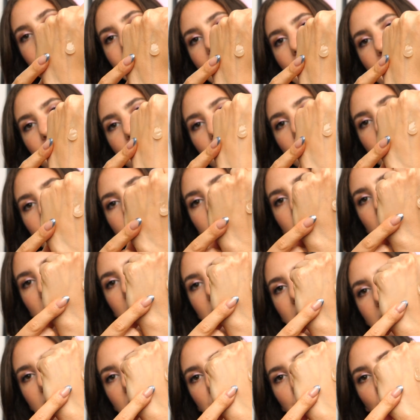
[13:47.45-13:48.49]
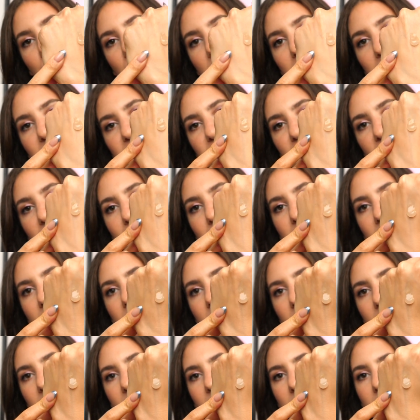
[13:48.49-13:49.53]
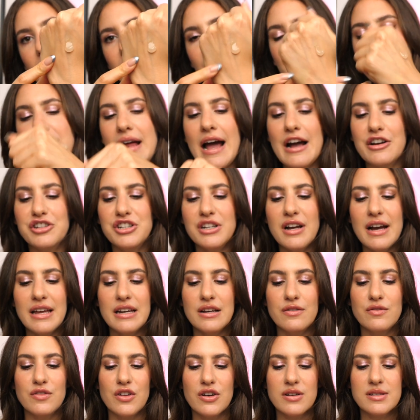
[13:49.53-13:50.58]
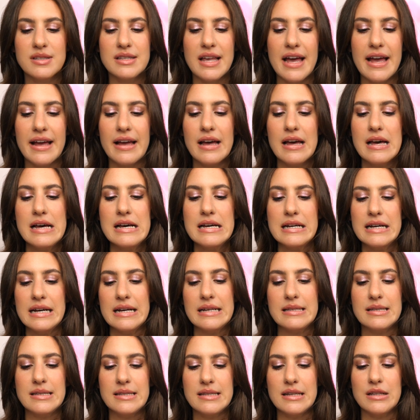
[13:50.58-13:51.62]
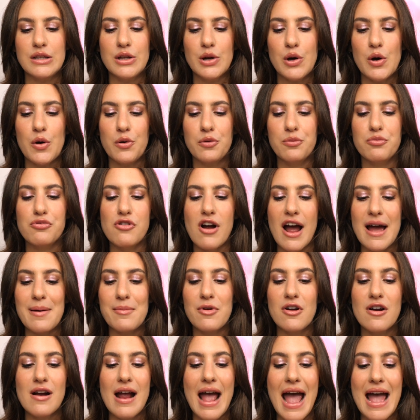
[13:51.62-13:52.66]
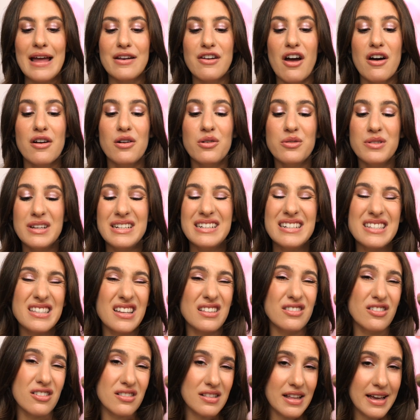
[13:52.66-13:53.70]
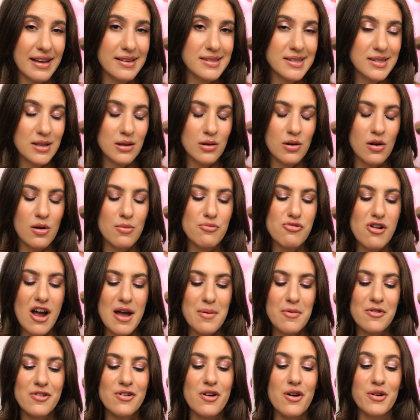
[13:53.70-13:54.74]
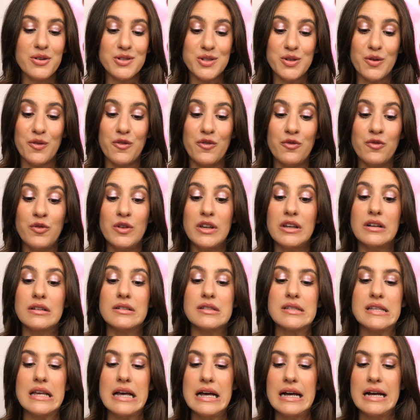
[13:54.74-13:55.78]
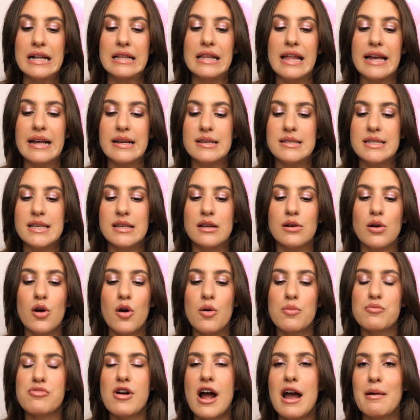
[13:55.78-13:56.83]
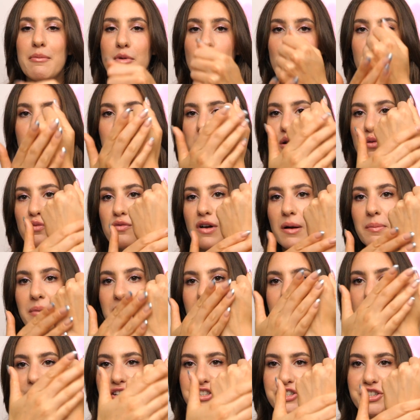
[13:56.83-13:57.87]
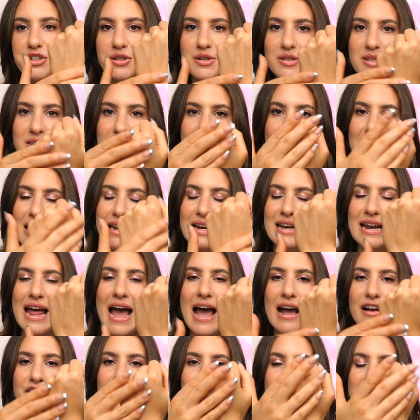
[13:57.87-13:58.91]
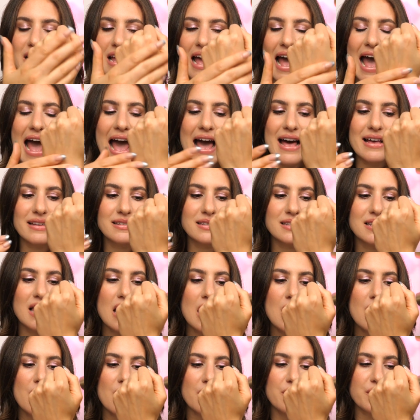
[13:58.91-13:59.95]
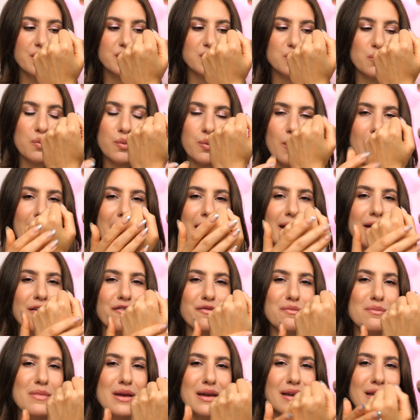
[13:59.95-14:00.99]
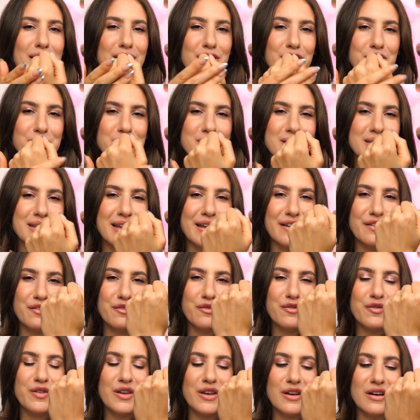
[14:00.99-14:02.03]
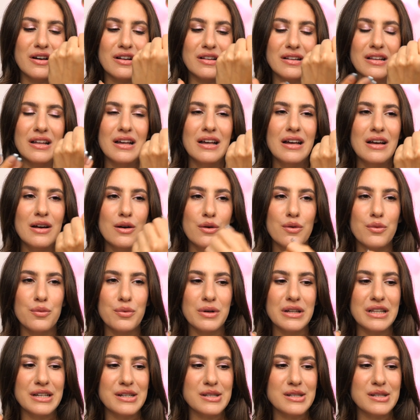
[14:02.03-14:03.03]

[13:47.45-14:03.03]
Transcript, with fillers: as you can see, is pretty much completely clear. It actually kind of looks like a silicone primer, and not only does it look like a silicone primer, it also feels like a silicone primer. When you rub it into your skin, it actually has this way of making your skin feel really